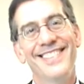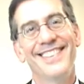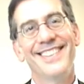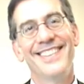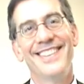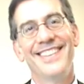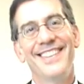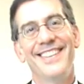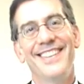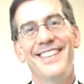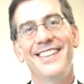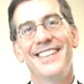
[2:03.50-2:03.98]

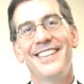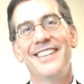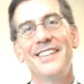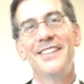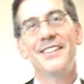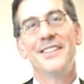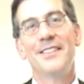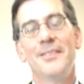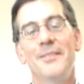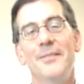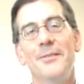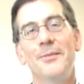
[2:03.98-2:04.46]
Right.
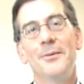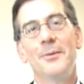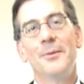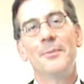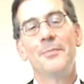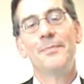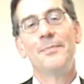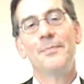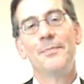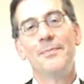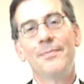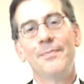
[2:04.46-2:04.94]

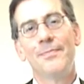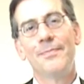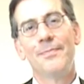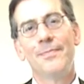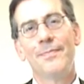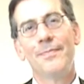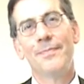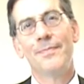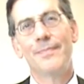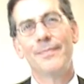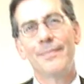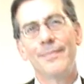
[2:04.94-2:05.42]
Um,
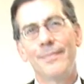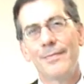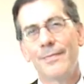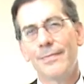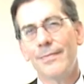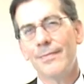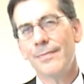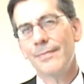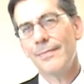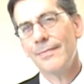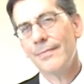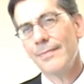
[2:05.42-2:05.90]
but so
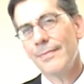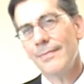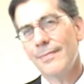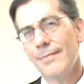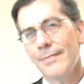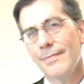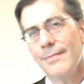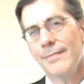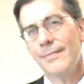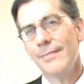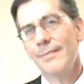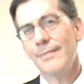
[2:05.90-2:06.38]
you, you
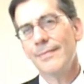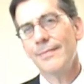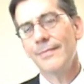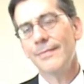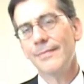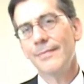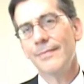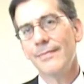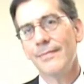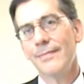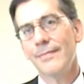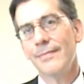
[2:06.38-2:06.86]
don't
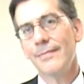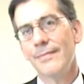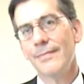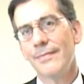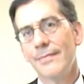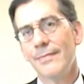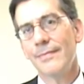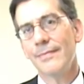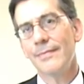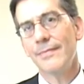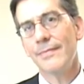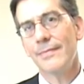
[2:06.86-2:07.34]
prosecute victimless
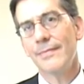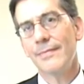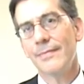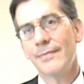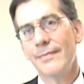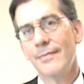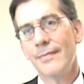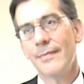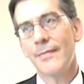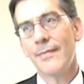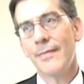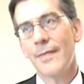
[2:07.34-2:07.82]
crimes. Is that
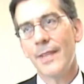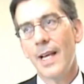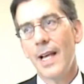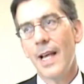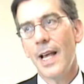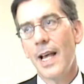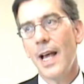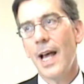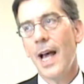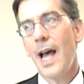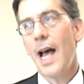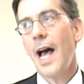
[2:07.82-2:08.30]
what you're saying?
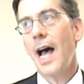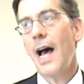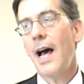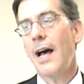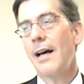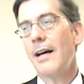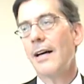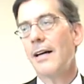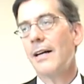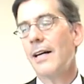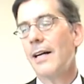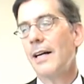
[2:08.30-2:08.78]

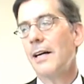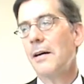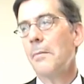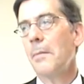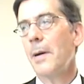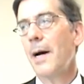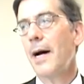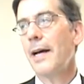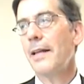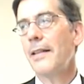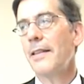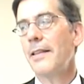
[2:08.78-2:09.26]

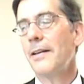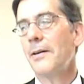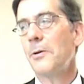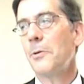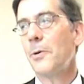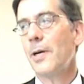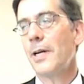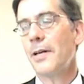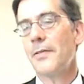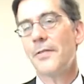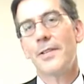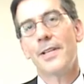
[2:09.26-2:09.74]
Um, I think
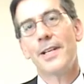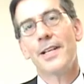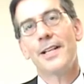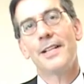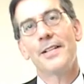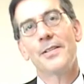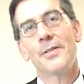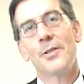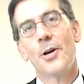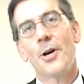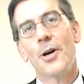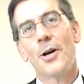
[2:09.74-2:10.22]
what I've said
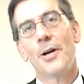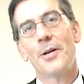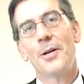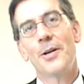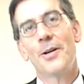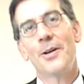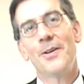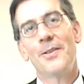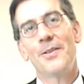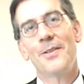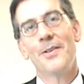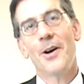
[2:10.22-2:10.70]
is our
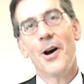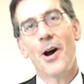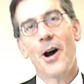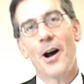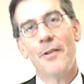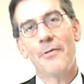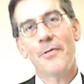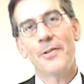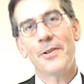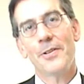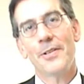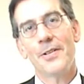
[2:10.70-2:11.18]

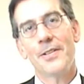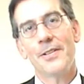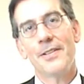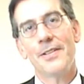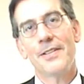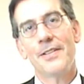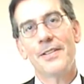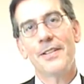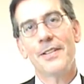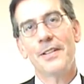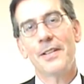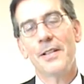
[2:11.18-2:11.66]
office
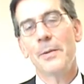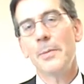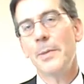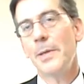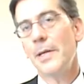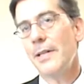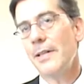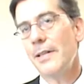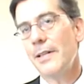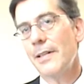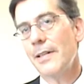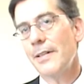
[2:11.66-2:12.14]
is
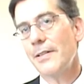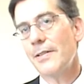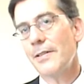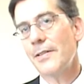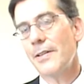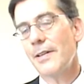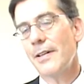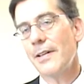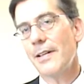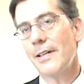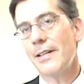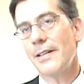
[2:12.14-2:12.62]
limited in
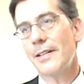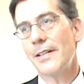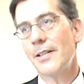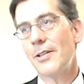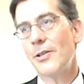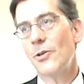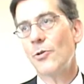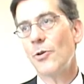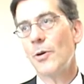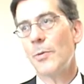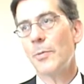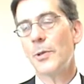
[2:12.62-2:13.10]
its uh,
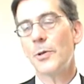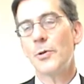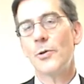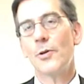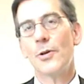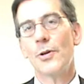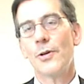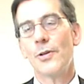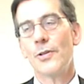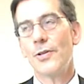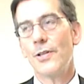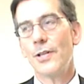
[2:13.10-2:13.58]
criminal
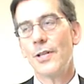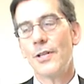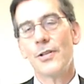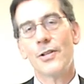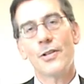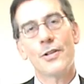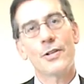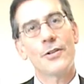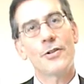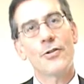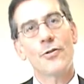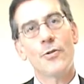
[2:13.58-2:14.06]

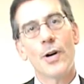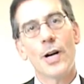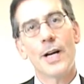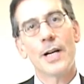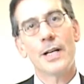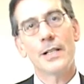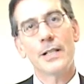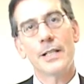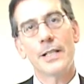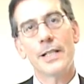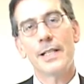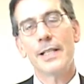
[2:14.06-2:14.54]
jurisdiction
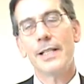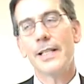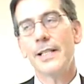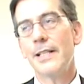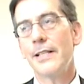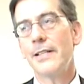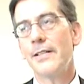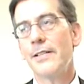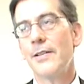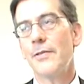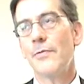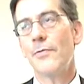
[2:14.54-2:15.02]
directly.
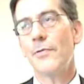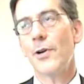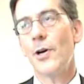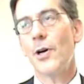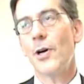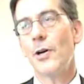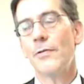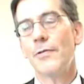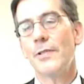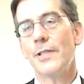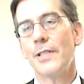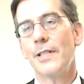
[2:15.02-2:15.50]
It's
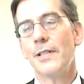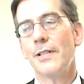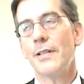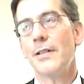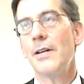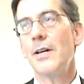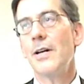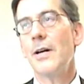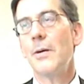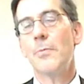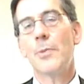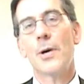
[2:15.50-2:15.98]
involved
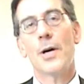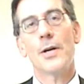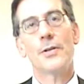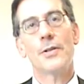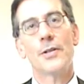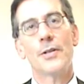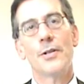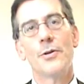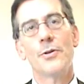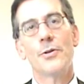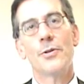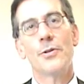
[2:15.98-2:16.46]
in
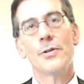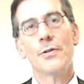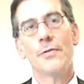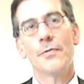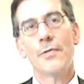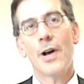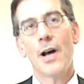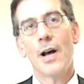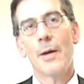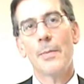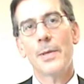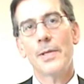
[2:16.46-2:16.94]
prosecutions
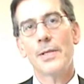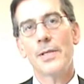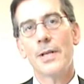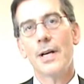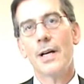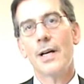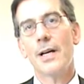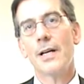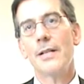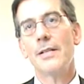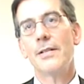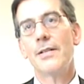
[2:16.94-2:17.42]
of
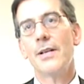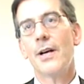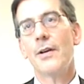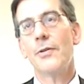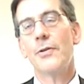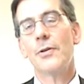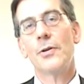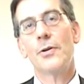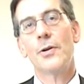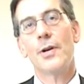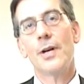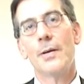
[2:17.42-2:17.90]
homicides,
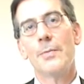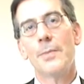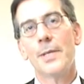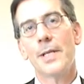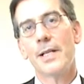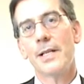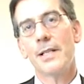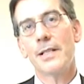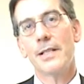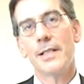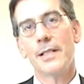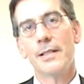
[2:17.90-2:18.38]
other crimes
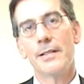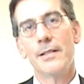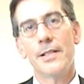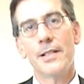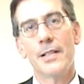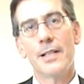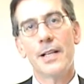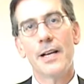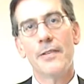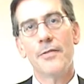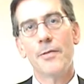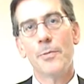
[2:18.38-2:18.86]
that could lead
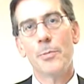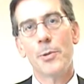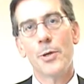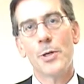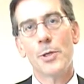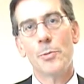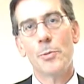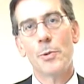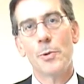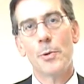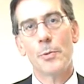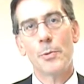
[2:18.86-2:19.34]
to life
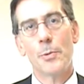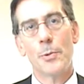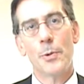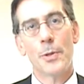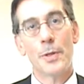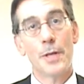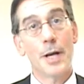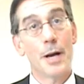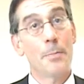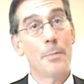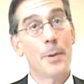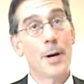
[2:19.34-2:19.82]
imprisonment
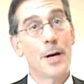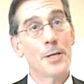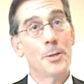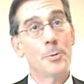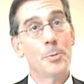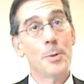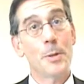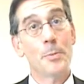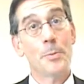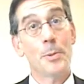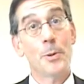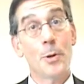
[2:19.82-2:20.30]
without
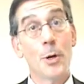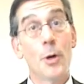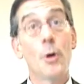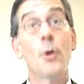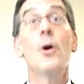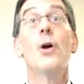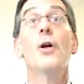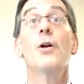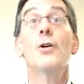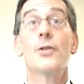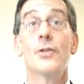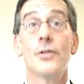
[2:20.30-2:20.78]
possibly
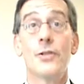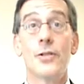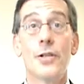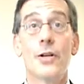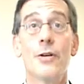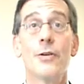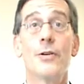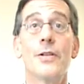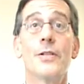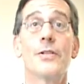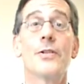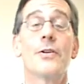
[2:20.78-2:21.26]
parole,
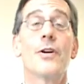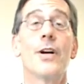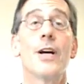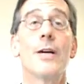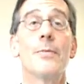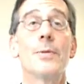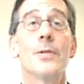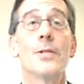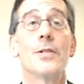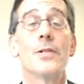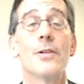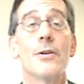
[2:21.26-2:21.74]
serious
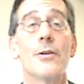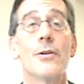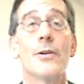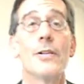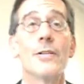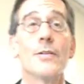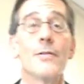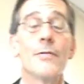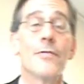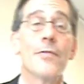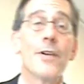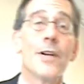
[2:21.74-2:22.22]
crimes and
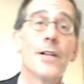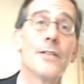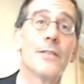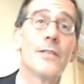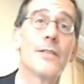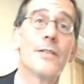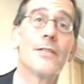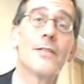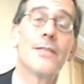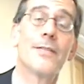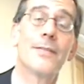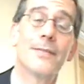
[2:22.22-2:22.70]
serious
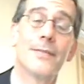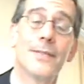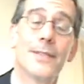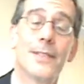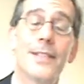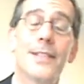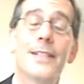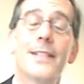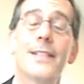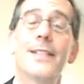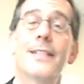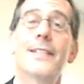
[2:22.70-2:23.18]
offenses.
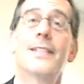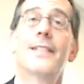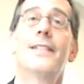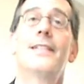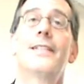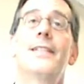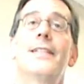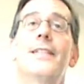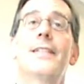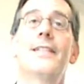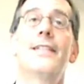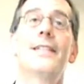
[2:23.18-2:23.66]

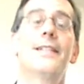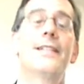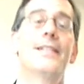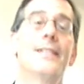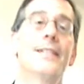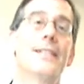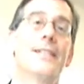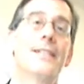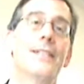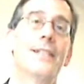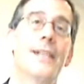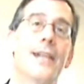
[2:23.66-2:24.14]
Okay.
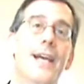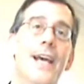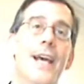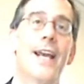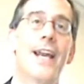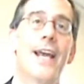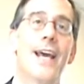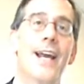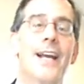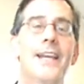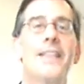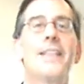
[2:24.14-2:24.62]

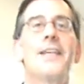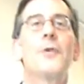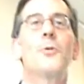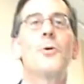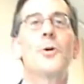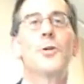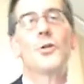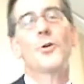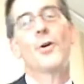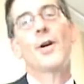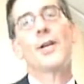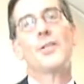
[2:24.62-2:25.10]
And, and I
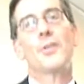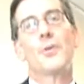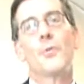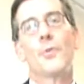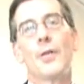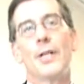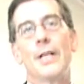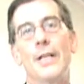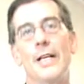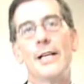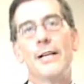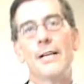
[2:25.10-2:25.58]
think what you're
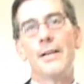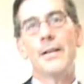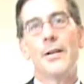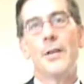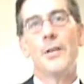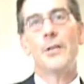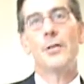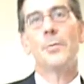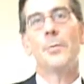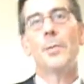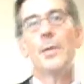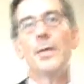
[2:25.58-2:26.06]
asking
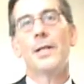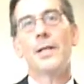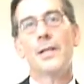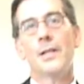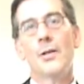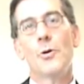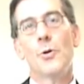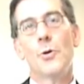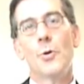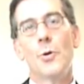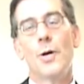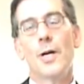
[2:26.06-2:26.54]
really is a
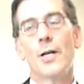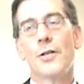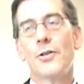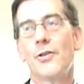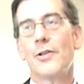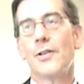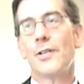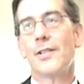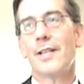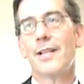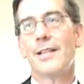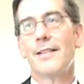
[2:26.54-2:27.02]
political
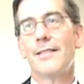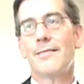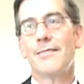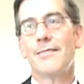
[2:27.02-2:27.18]
question